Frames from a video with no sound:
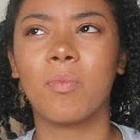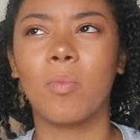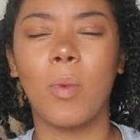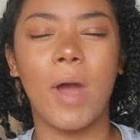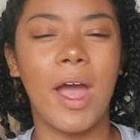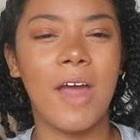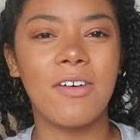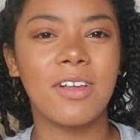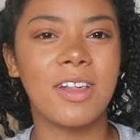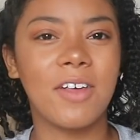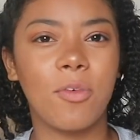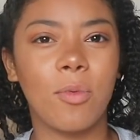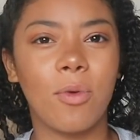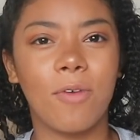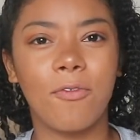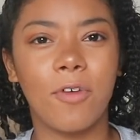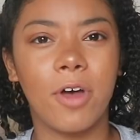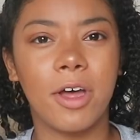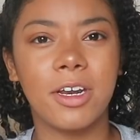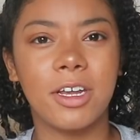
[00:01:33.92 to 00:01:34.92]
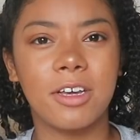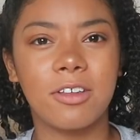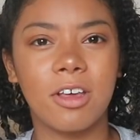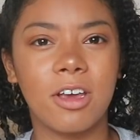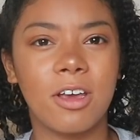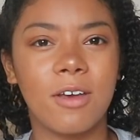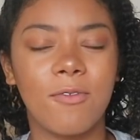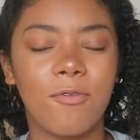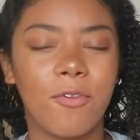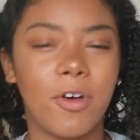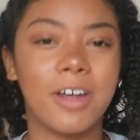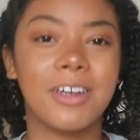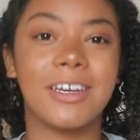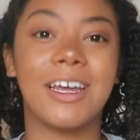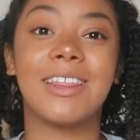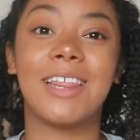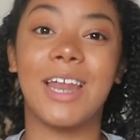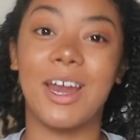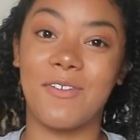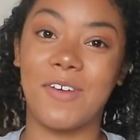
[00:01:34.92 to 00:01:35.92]
where is everyone finding it? Because I couldn't find it,
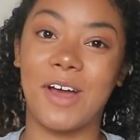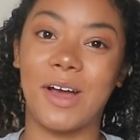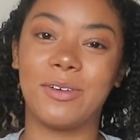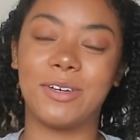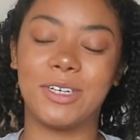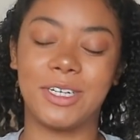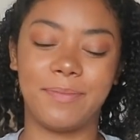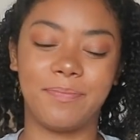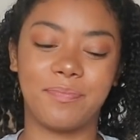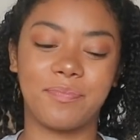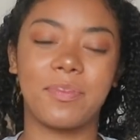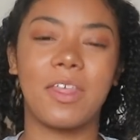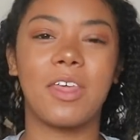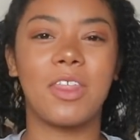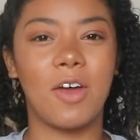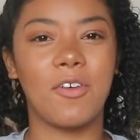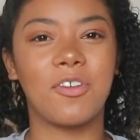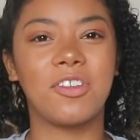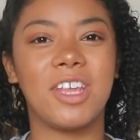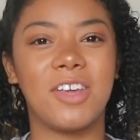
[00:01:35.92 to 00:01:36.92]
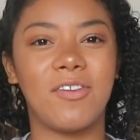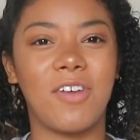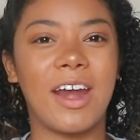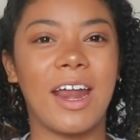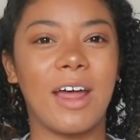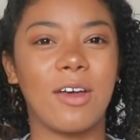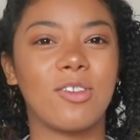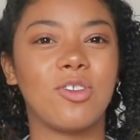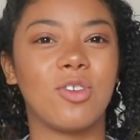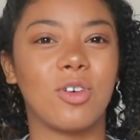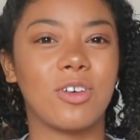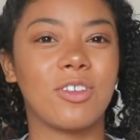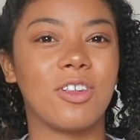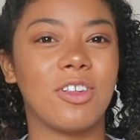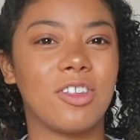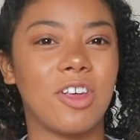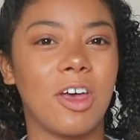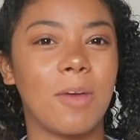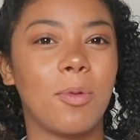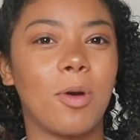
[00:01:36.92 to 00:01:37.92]
and then I found it. They obviously ran out of stock
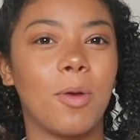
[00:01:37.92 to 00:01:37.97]
because it's so